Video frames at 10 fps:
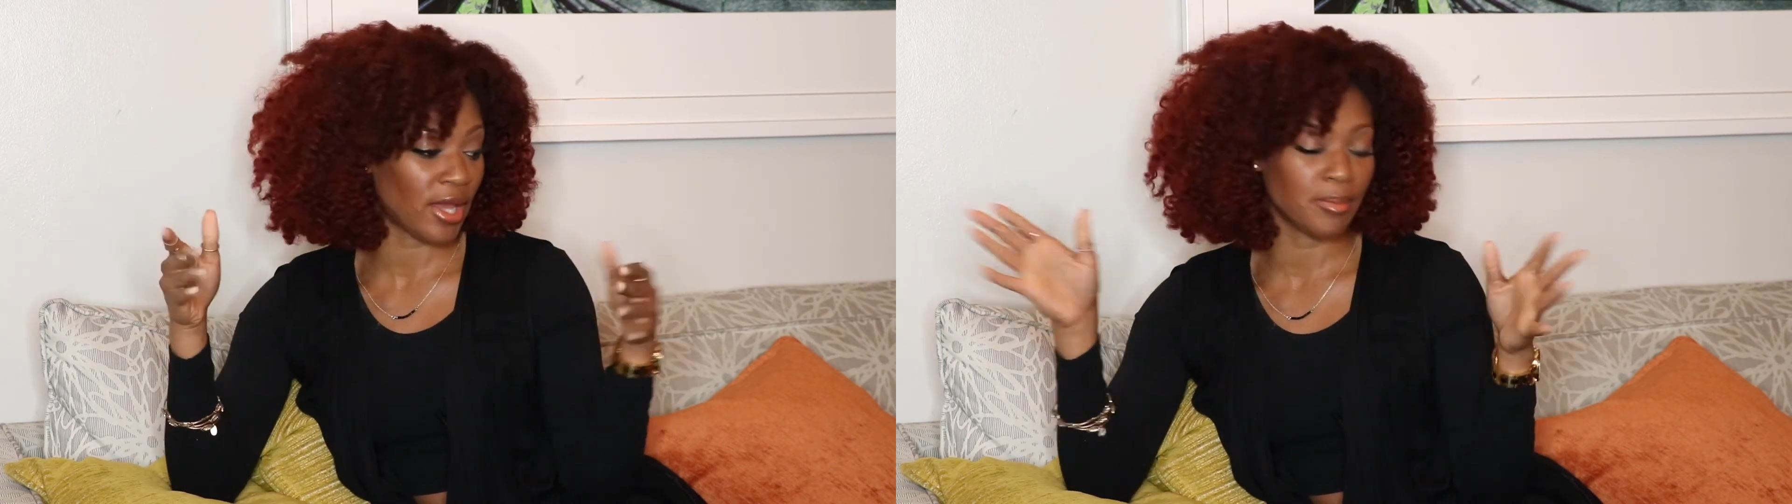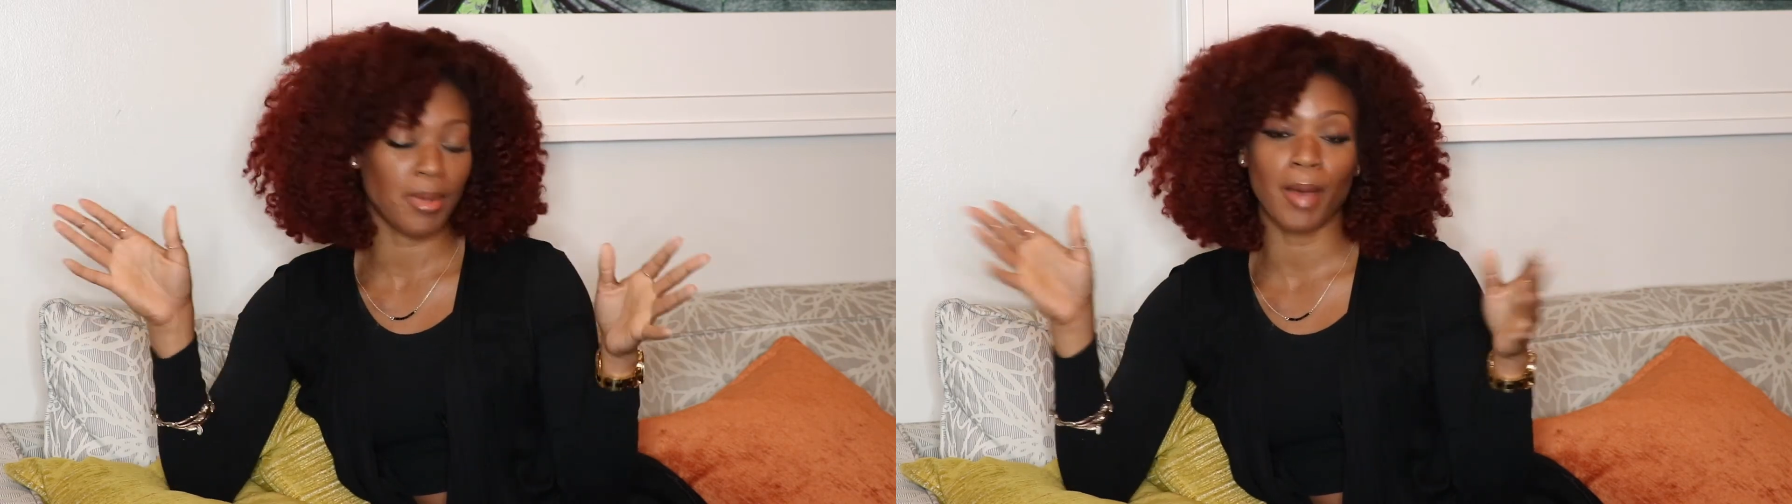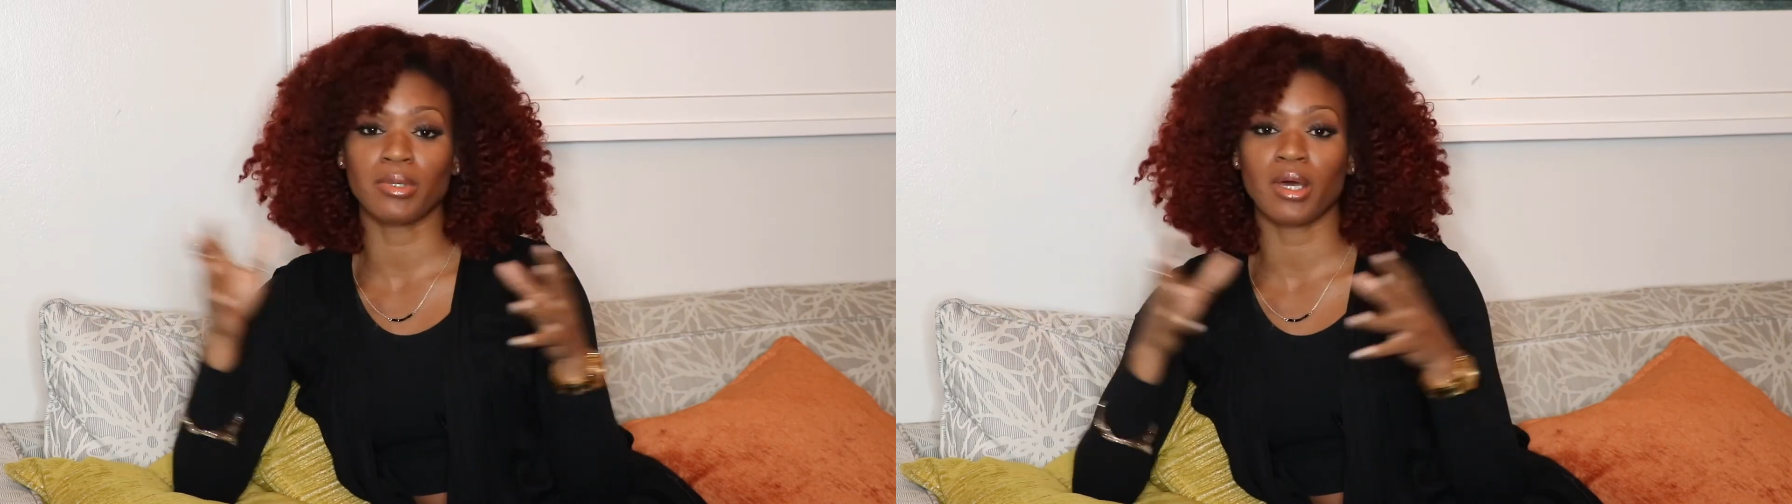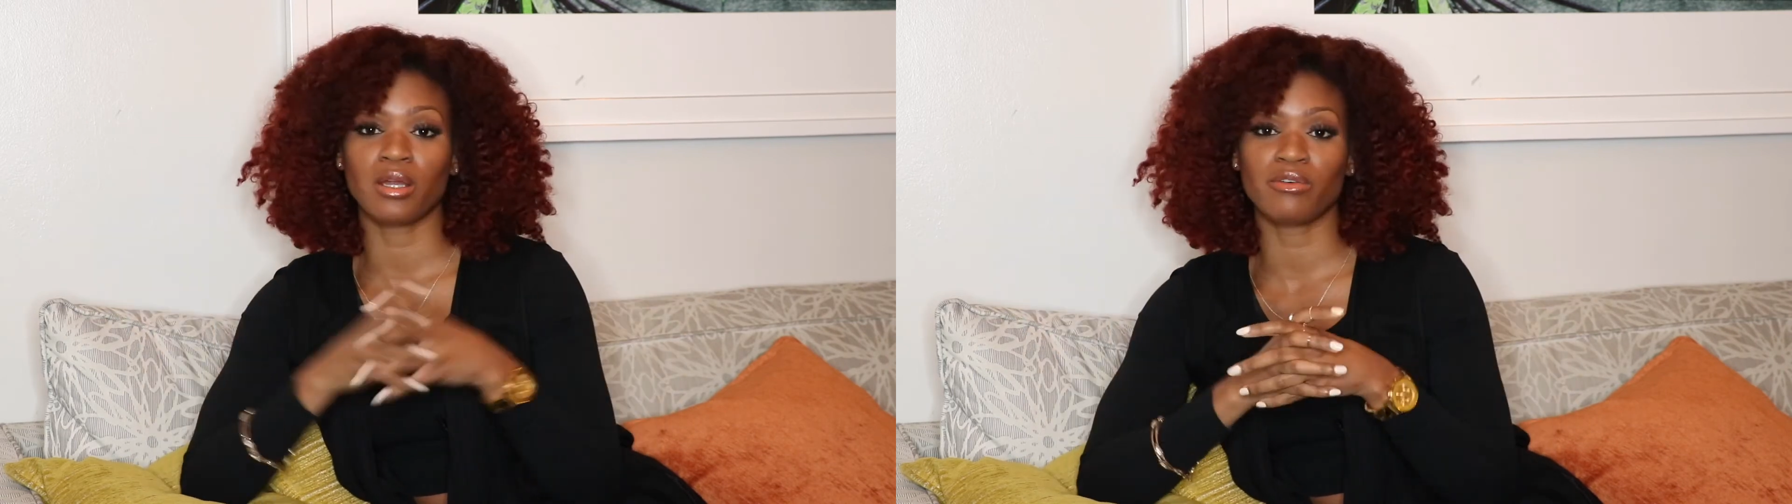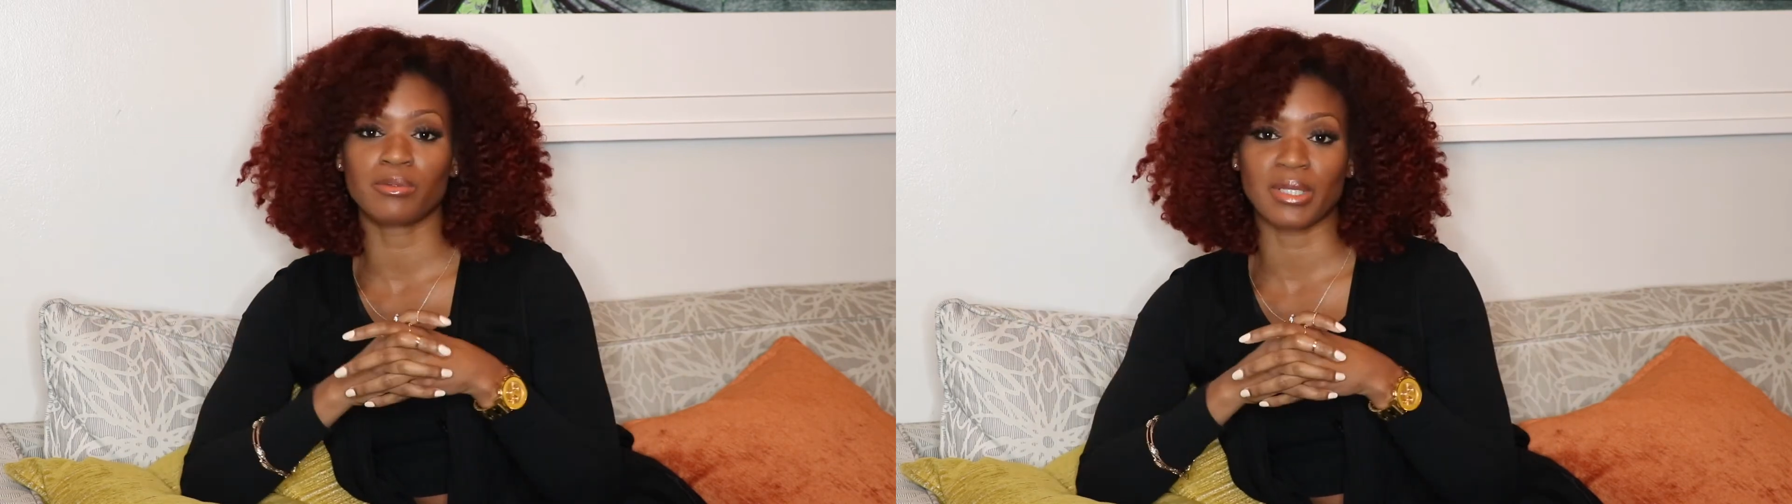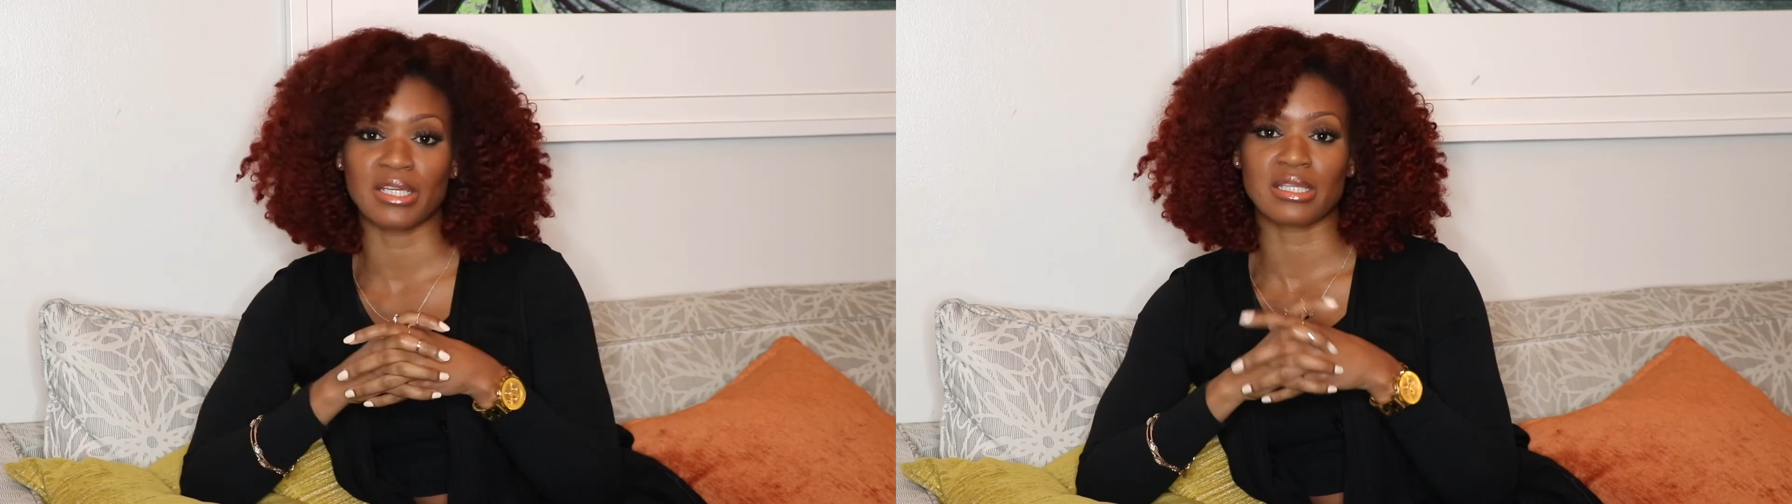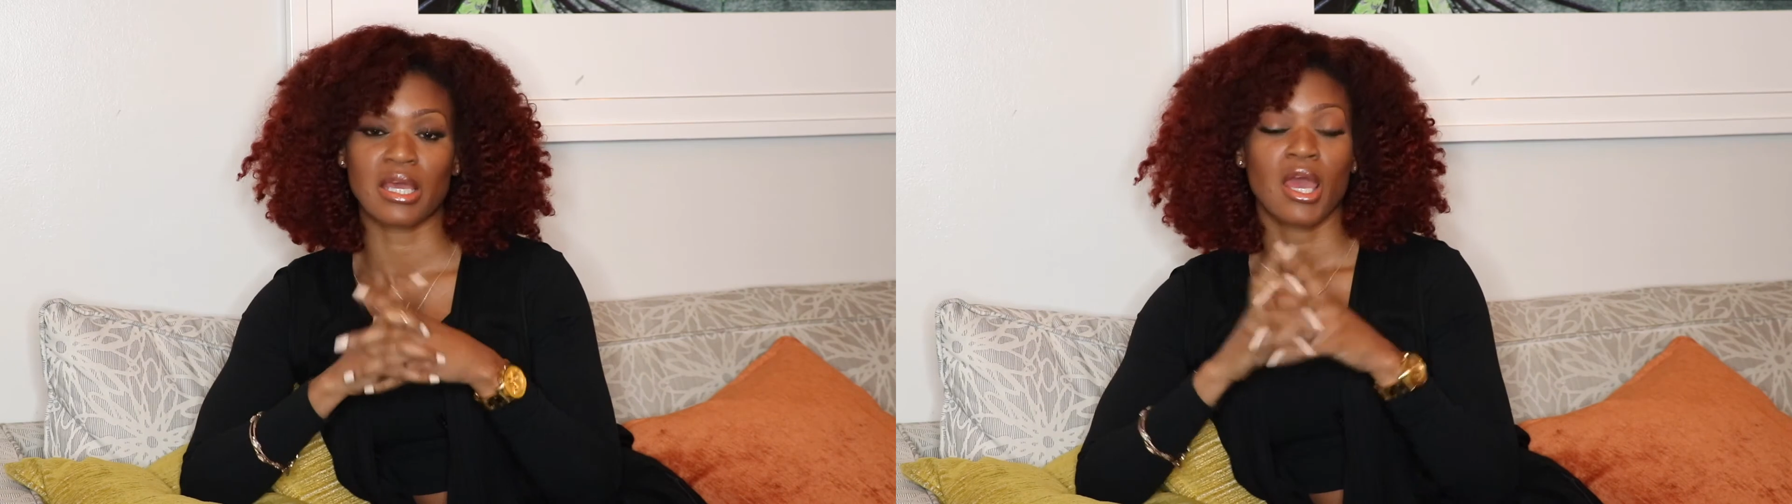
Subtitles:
and popping all over the place.